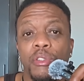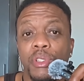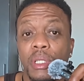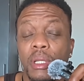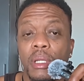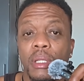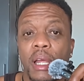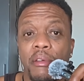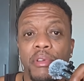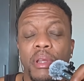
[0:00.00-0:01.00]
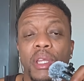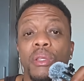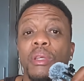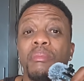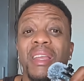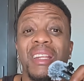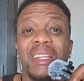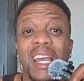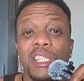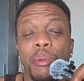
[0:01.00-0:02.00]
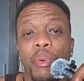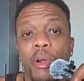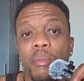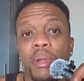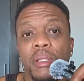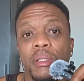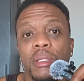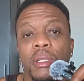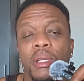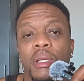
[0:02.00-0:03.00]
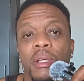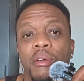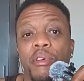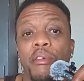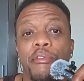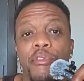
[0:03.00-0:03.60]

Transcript: countries in Africa and you could buy a nice apartment for